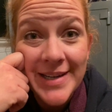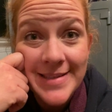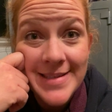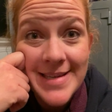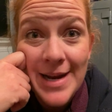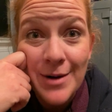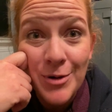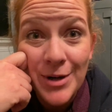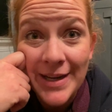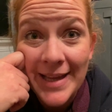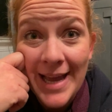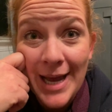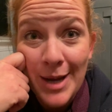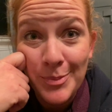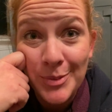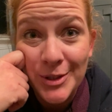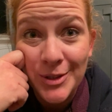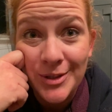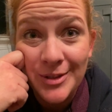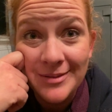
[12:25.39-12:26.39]
It's our
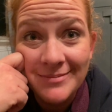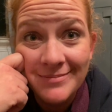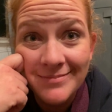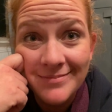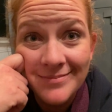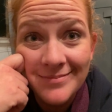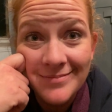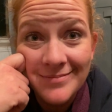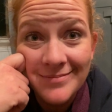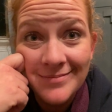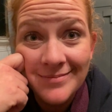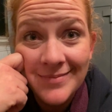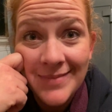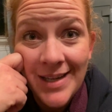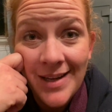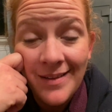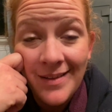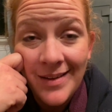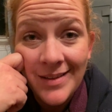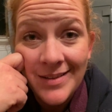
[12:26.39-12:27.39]
capital.
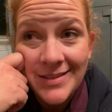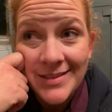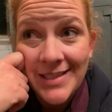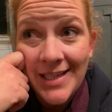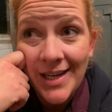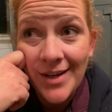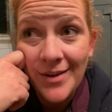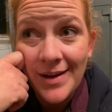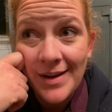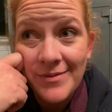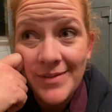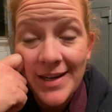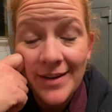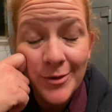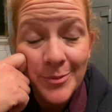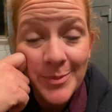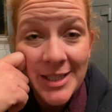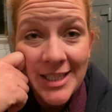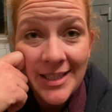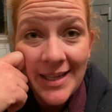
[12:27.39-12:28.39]
So I've
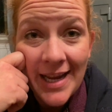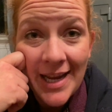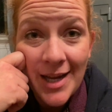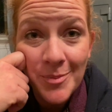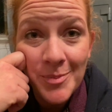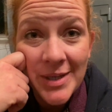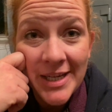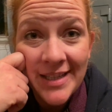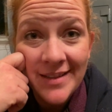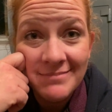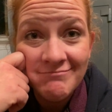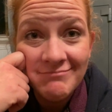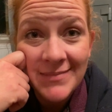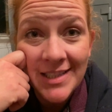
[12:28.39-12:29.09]
never been camping,